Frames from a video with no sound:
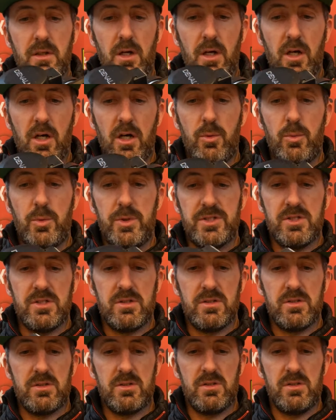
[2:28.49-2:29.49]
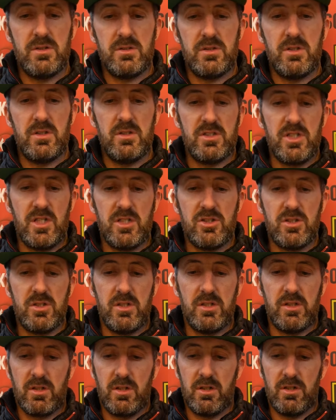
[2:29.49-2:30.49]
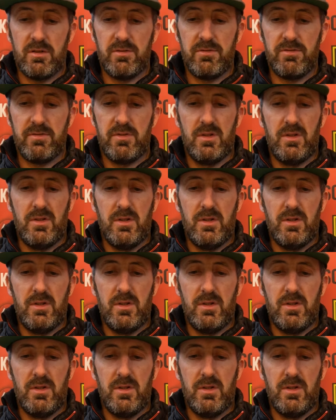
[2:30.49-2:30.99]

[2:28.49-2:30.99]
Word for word: uh, which is, is essentially kind of,